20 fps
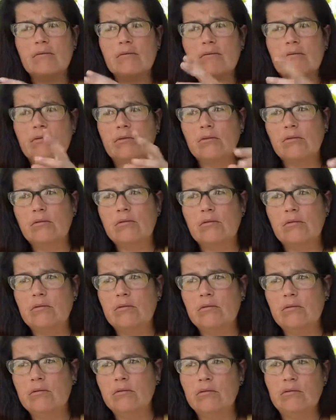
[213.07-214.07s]

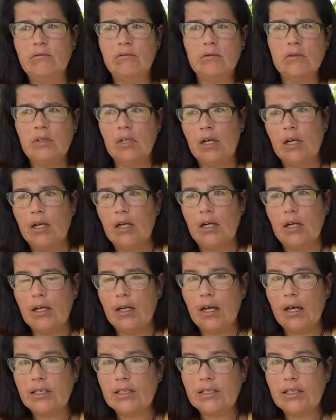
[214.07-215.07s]
19
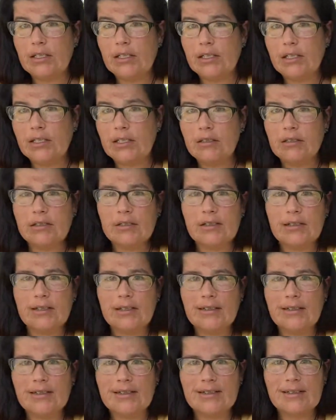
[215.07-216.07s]
years
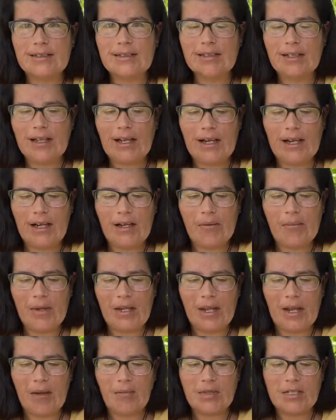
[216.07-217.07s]
since I
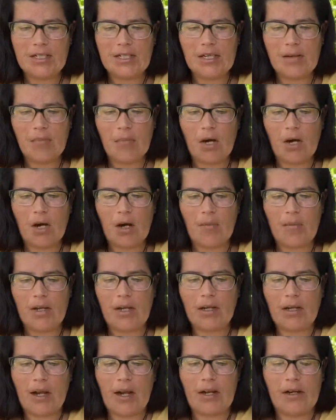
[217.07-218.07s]
became a teen mom
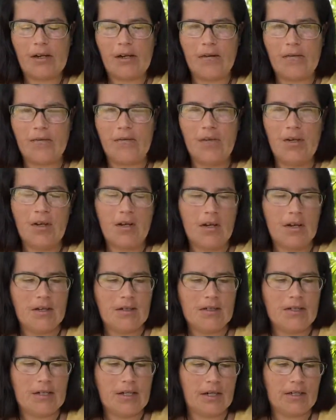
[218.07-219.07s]
and kind of
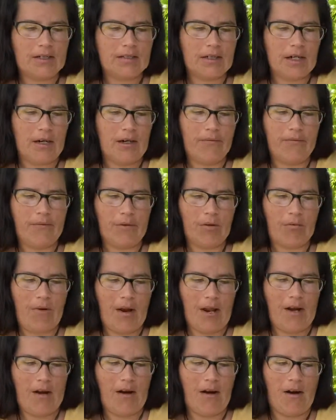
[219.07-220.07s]
ducked off the
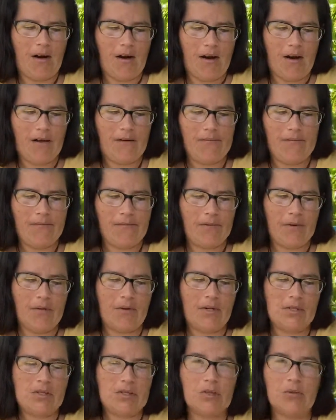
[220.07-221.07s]
radar of the
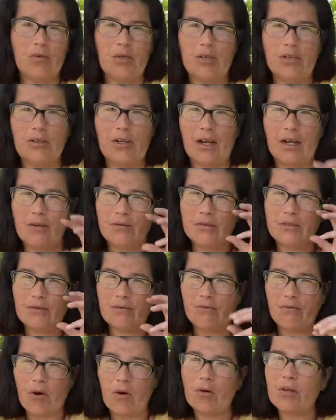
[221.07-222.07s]
rest of the world and kind of was
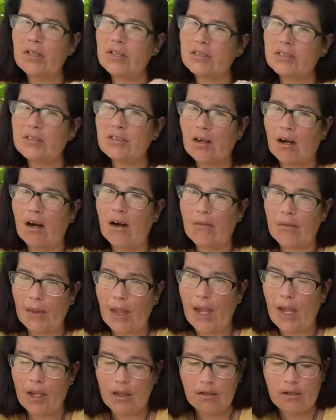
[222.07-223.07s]
focused on
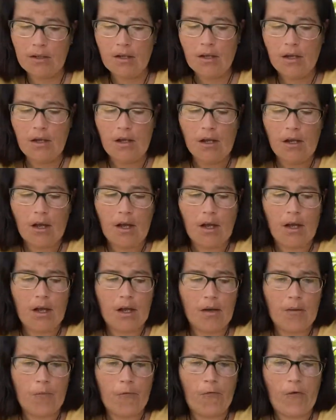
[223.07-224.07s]
that
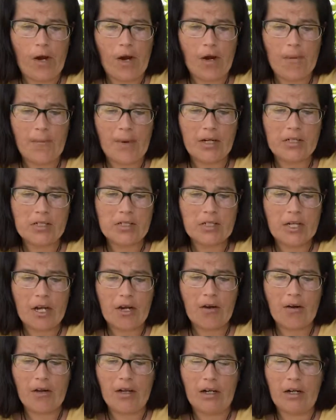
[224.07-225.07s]
very much
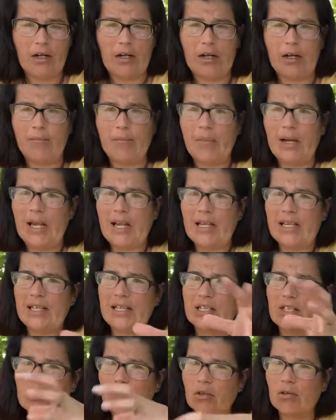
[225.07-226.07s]
so, and on my
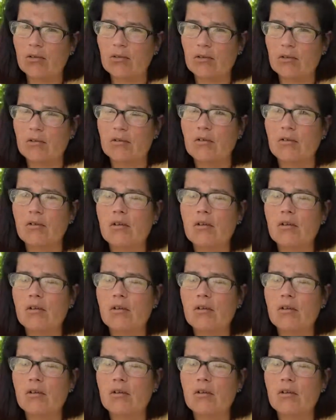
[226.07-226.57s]
internal